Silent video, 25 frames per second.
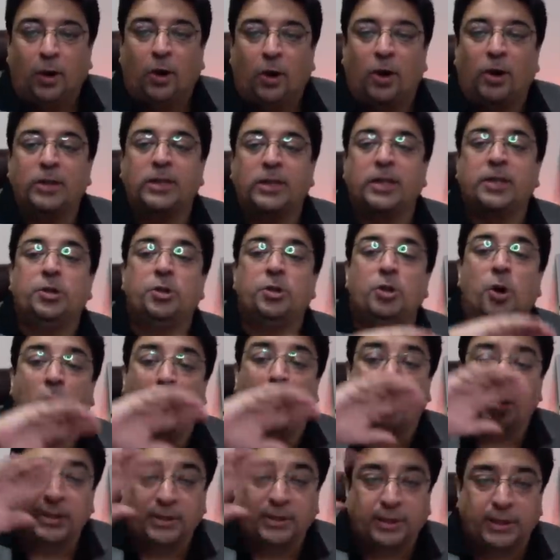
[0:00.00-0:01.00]
On a
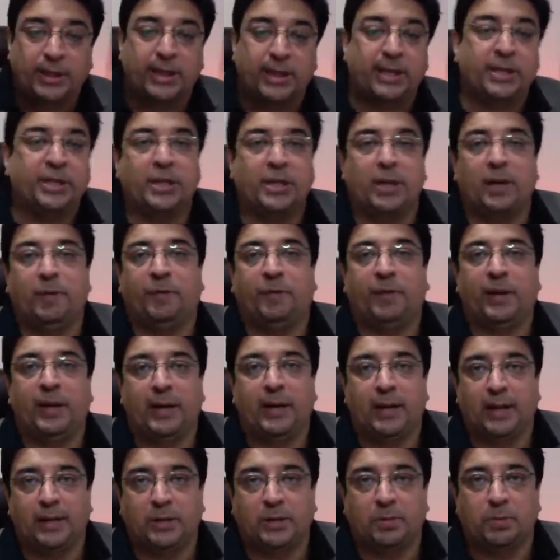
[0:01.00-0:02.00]
non-traditional
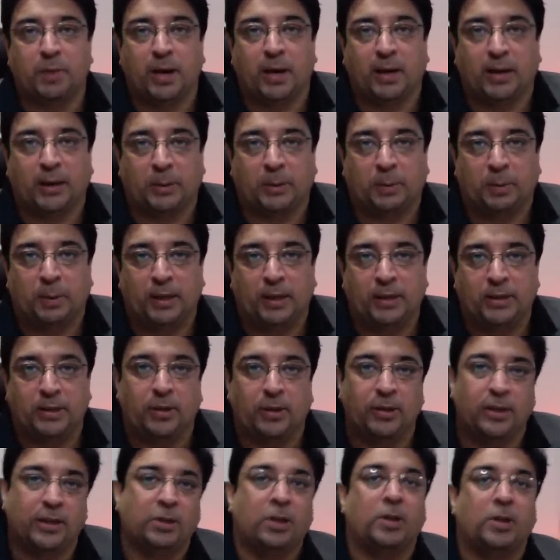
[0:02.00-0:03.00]
freelance marketplace,
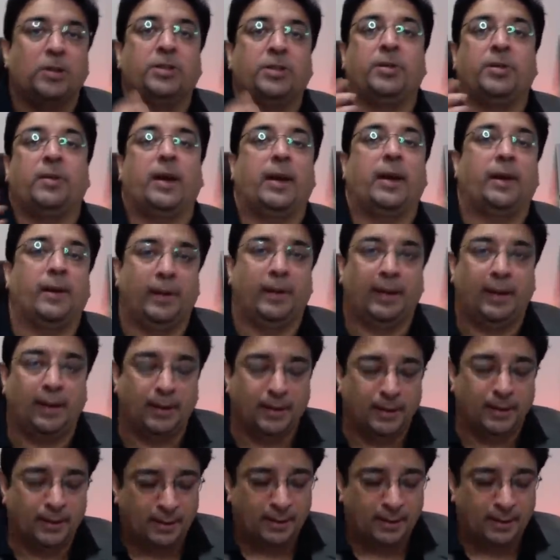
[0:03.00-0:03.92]
on a contrary,